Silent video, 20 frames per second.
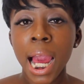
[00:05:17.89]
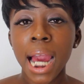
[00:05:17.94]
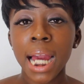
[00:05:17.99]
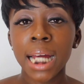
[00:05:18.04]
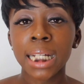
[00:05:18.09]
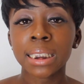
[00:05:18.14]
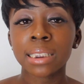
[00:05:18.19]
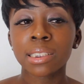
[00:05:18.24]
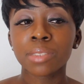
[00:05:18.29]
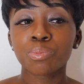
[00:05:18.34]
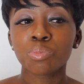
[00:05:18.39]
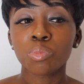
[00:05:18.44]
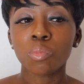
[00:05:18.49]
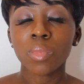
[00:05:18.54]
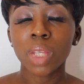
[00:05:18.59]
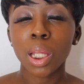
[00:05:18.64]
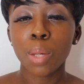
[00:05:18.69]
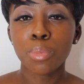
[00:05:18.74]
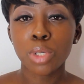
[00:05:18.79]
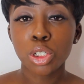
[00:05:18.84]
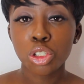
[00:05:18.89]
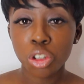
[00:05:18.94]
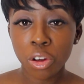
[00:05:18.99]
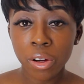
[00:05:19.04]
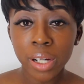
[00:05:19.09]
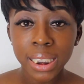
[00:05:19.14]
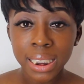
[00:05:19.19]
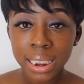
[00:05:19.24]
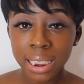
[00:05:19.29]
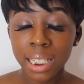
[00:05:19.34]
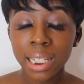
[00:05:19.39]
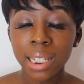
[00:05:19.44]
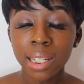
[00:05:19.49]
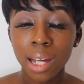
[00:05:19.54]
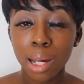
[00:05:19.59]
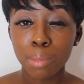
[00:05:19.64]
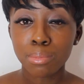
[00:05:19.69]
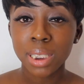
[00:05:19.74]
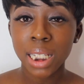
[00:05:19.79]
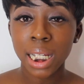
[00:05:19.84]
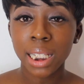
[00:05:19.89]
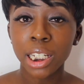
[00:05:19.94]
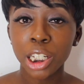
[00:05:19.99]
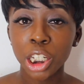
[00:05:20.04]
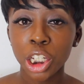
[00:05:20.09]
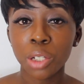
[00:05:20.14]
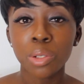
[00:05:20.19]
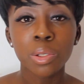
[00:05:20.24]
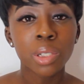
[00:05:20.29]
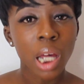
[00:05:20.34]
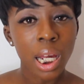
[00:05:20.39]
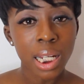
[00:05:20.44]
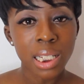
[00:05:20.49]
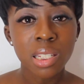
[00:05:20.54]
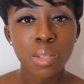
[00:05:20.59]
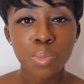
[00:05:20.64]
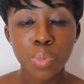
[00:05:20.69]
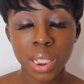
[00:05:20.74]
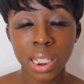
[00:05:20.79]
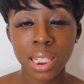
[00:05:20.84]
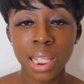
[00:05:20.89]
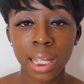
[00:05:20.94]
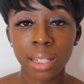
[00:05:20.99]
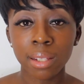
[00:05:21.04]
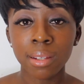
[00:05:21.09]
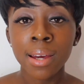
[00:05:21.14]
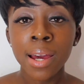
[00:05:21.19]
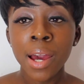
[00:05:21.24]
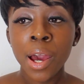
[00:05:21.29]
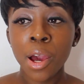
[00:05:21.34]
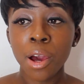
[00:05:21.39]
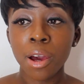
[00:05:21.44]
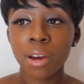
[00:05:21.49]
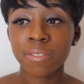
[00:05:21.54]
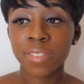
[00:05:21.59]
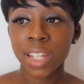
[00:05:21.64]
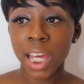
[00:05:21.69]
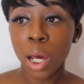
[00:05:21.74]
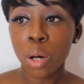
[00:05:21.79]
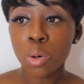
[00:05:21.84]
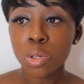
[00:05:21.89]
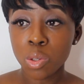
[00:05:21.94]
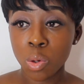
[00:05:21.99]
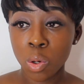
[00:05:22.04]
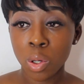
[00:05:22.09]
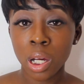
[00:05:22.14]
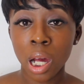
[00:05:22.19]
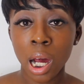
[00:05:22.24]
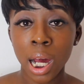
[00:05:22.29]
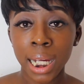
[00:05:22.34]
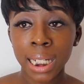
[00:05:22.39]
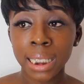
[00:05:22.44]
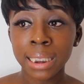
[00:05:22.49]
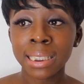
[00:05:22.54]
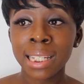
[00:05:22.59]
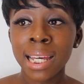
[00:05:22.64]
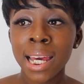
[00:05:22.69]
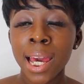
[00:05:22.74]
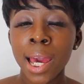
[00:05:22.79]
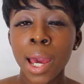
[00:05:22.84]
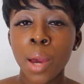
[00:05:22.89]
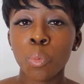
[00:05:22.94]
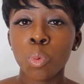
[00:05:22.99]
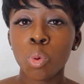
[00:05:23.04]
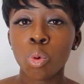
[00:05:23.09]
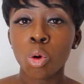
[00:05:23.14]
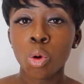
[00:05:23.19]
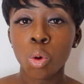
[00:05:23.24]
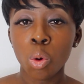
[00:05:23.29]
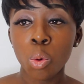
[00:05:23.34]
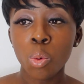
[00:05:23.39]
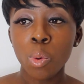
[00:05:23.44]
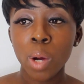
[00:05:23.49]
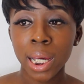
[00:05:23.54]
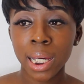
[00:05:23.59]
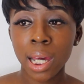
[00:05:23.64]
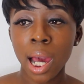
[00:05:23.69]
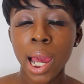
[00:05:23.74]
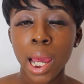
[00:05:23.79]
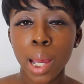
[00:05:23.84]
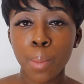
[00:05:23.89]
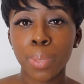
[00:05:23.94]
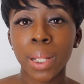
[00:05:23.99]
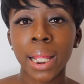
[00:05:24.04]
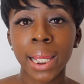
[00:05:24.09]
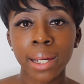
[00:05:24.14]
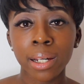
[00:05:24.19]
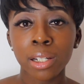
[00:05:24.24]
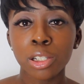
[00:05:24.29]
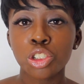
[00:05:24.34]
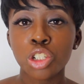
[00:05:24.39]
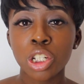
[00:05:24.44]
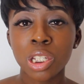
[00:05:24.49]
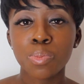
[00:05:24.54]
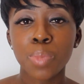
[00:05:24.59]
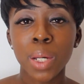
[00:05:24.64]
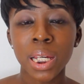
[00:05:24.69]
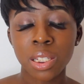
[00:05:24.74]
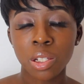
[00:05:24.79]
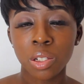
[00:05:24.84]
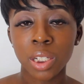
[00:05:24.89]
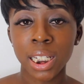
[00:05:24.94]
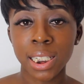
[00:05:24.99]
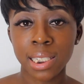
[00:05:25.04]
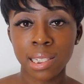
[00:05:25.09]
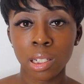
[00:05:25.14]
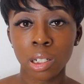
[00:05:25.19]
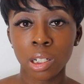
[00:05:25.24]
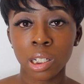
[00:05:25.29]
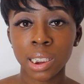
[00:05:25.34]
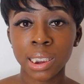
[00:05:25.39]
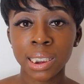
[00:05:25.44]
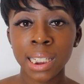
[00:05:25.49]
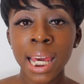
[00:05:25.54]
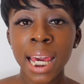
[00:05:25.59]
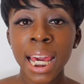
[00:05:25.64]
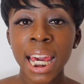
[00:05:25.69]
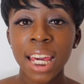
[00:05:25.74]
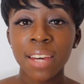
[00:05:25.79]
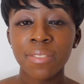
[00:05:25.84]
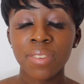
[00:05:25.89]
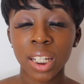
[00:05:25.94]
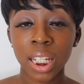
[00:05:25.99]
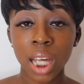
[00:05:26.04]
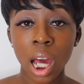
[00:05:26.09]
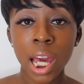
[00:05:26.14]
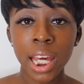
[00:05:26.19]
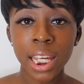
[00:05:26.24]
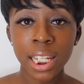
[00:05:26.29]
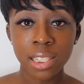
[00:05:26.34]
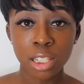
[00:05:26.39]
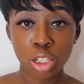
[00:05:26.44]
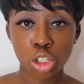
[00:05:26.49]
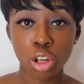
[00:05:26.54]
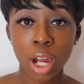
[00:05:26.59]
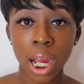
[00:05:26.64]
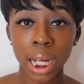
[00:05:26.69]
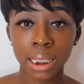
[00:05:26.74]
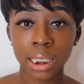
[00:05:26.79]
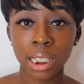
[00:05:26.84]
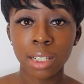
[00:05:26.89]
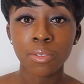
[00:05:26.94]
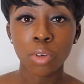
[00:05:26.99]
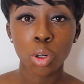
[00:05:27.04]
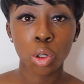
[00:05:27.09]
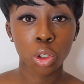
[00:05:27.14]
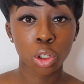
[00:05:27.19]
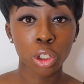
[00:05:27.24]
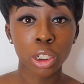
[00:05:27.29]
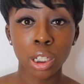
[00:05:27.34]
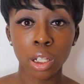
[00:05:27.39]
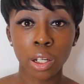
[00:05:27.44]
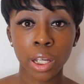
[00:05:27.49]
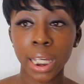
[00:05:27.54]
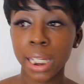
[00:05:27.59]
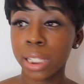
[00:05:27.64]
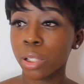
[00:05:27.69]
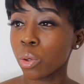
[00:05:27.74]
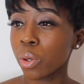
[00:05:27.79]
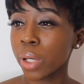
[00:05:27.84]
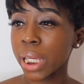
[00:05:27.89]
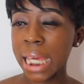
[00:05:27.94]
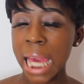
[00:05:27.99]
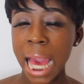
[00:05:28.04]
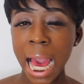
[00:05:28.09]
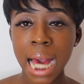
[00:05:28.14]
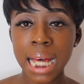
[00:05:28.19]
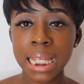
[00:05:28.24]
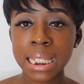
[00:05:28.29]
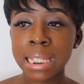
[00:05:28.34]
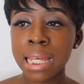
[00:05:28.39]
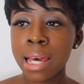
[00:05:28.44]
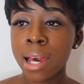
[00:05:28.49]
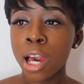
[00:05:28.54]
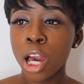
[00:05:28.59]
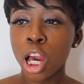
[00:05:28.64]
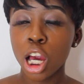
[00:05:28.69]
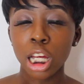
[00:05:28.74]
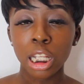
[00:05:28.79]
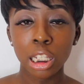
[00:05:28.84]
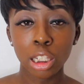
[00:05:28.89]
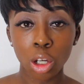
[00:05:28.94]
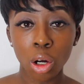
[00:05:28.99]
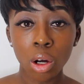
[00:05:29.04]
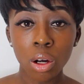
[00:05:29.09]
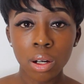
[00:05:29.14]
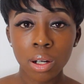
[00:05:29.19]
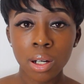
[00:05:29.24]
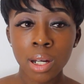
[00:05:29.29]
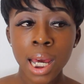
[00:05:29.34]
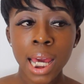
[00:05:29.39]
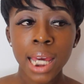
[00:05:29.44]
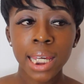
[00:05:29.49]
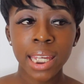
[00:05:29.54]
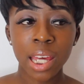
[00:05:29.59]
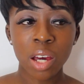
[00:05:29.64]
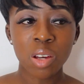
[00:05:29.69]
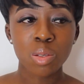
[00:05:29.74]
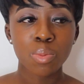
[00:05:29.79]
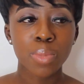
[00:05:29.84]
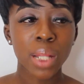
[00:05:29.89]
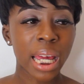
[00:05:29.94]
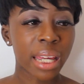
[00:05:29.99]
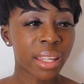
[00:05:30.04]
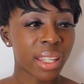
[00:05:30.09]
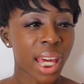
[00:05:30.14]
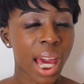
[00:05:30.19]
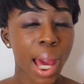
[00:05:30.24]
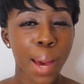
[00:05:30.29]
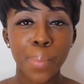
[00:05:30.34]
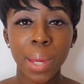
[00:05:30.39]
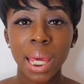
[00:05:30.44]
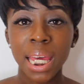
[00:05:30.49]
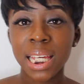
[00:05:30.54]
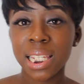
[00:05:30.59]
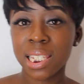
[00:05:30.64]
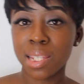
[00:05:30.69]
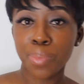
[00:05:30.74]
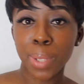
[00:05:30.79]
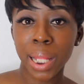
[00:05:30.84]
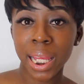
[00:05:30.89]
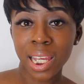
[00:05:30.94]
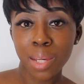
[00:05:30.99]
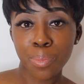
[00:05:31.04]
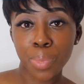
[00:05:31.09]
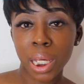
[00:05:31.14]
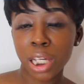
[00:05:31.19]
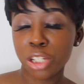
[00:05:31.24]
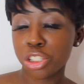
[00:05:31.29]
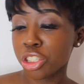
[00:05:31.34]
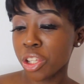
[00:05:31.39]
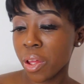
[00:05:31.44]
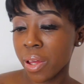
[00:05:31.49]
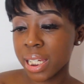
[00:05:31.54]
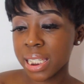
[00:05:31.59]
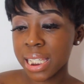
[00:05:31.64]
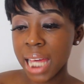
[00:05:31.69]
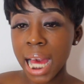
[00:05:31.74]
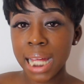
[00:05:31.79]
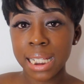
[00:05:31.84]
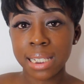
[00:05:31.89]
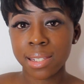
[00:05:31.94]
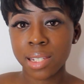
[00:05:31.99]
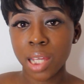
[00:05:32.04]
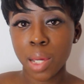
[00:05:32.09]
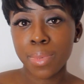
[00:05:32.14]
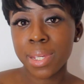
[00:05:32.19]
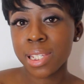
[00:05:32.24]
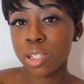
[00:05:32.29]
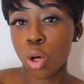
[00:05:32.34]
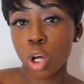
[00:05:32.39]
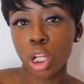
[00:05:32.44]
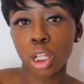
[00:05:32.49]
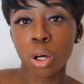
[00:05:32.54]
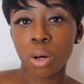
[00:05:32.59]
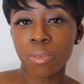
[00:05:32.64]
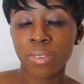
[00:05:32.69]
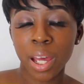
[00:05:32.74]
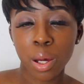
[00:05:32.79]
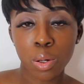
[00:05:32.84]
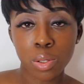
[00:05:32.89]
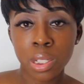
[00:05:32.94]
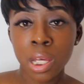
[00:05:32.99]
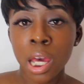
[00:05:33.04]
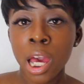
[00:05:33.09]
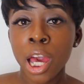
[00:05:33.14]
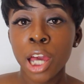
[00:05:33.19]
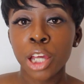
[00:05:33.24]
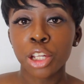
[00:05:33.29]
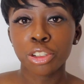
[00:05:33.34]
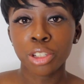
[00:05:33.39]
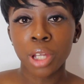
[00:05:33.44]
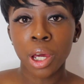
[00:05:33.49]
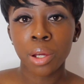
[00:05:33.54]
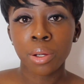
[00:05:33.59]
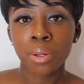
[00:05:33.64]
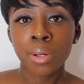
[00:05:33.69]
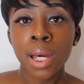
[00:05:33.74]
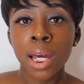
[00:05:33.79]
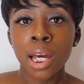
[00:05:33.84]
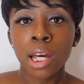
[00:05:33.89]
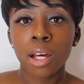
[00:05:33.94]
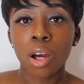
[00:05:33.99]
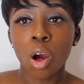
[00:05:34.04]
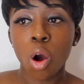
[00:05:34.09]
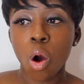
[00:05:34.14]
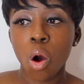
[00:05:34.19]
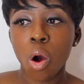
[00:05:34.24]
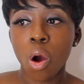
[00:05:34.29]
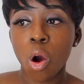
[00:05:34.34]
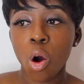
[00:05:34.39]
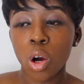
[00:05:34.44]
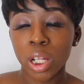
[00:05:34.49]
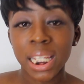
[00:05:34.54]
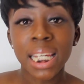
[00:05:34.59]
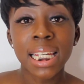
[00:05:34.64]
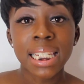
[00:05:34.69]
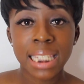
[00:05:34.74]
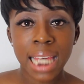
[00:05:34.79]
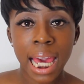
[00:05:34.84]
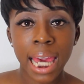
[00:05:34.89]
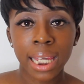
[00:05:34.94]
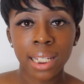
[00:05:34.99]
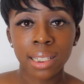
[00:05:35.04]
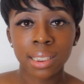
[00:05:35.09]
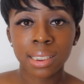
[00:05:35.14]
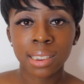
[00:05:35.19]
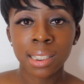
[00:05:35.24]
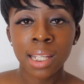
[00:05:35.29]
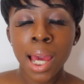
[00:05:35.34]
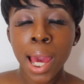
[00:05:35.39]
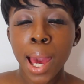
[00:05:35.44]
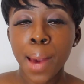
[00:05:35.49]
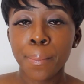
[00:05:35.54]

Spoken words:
And a majority, I'm telling you, 90% of girls or guys will call a guy a player just based on his looks. If a guy is attractive or good looking, or he has a lot, girls will be like, yeah, I bet he's a player, because, you know, he's handsome, he's got a lot of girls, you know, on his case.